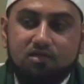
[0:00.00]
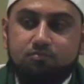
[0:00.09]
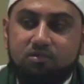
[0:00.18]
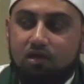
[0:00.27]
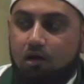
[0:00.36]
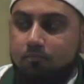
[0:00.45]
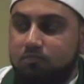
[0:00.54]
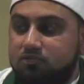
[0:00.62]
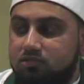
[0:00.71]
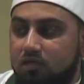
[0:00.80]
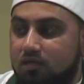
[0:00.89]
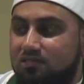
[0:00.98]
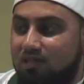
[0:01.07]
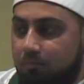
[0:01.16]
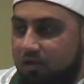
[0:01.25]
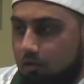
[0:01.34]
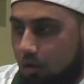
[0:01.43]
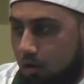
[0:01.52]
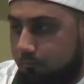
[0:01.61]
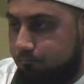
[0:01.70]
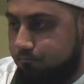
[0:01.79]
this becomes Islamic law.